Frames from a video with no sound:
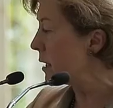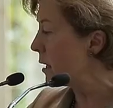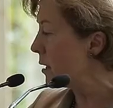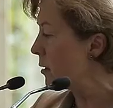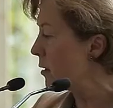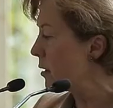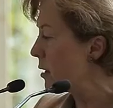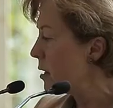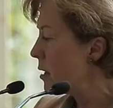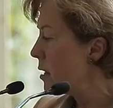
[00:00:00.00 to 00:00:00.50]

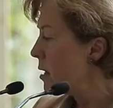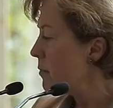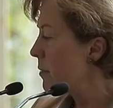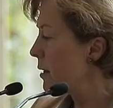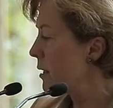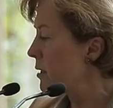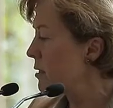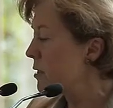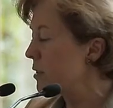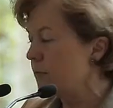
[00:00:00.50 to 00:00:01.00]
here
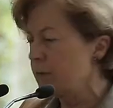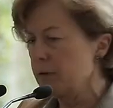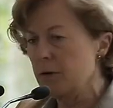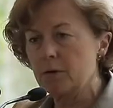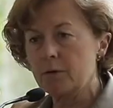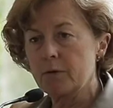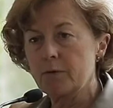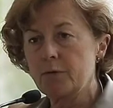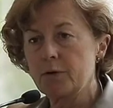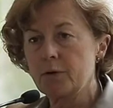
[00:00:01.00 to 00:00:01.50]
because if
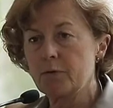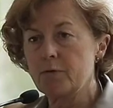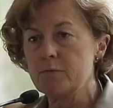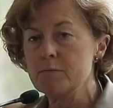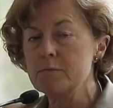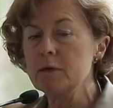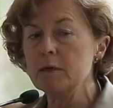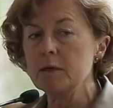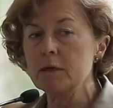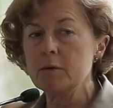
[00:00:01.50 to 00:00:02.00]
you're, if you're
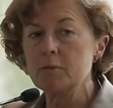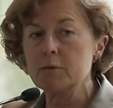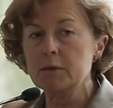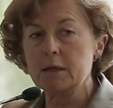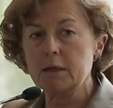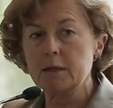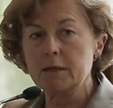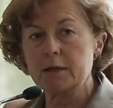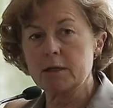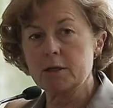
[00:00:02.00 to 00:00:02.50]
familiar
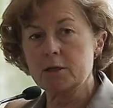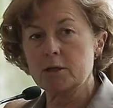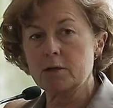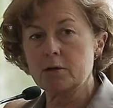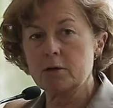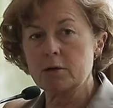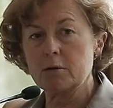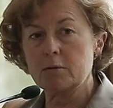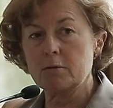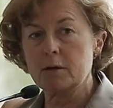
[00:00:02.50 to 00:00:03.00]
with the
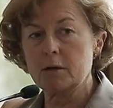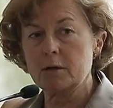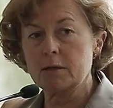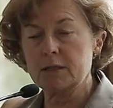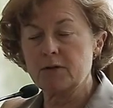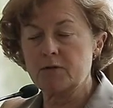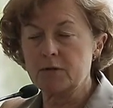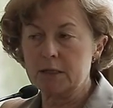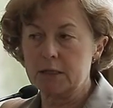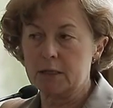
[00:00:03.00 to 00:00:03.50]
literature, uh,
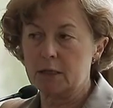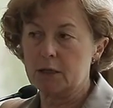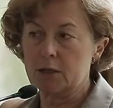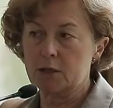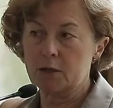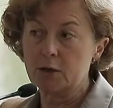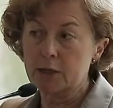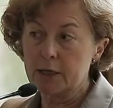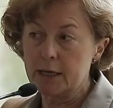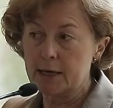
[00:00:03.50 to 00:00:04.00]
different
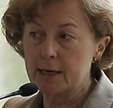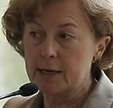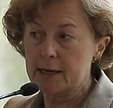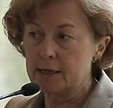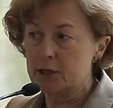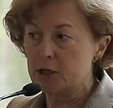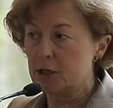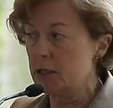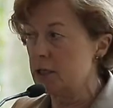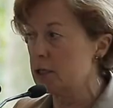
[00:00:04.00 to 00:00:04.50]
studies looking
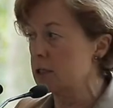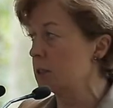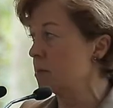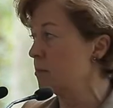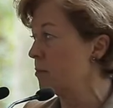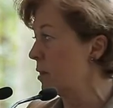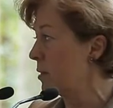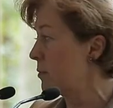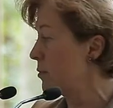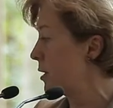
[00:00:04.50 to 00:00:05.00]
at changes
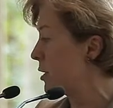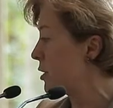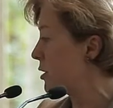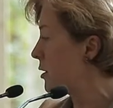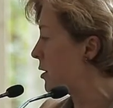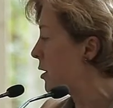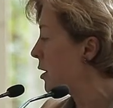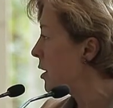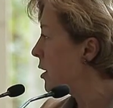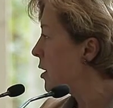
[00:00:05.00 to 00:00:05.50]
in blood
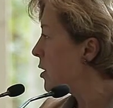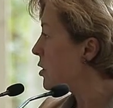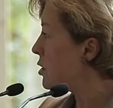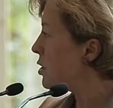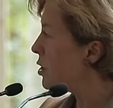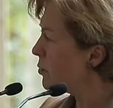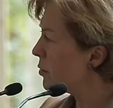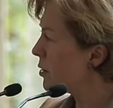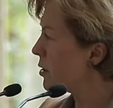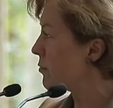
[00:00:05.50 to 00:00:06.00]
pressure,
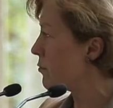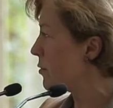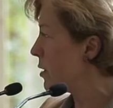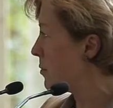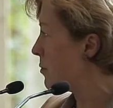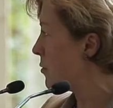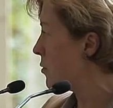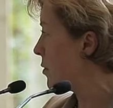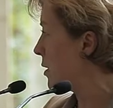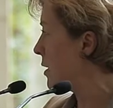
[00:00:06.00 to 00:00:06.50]
two or
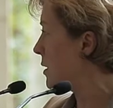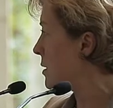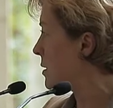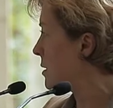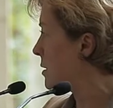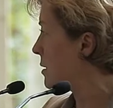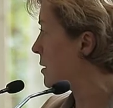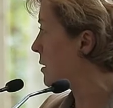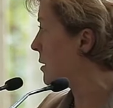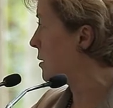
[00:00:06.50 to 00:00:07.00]
three points is,